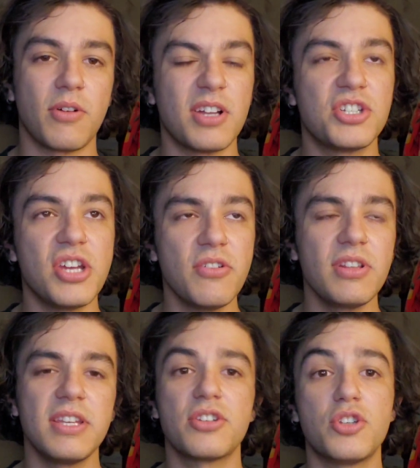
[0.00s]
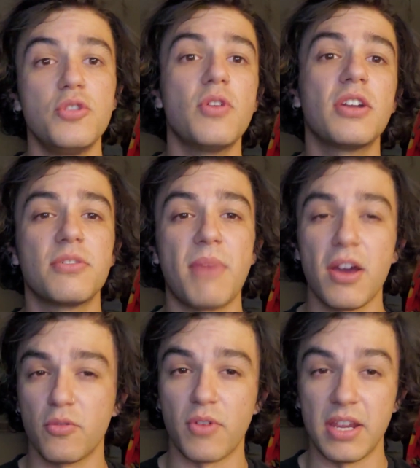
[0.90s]
generally a
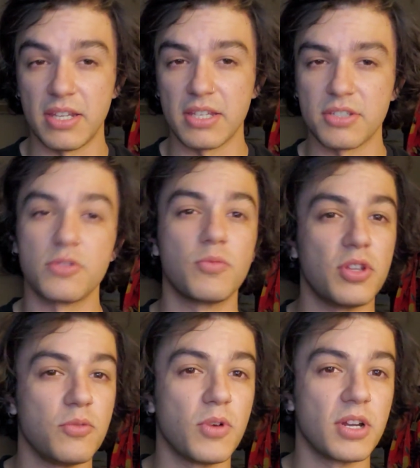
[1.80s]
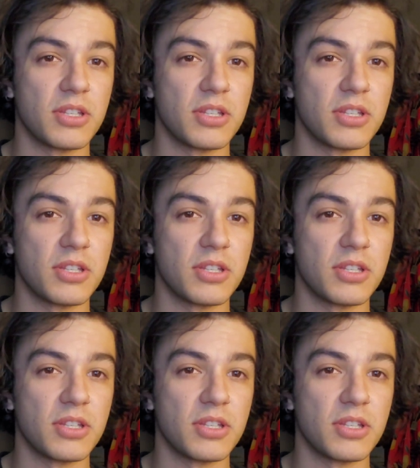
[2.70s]
200-mile radius is what you want to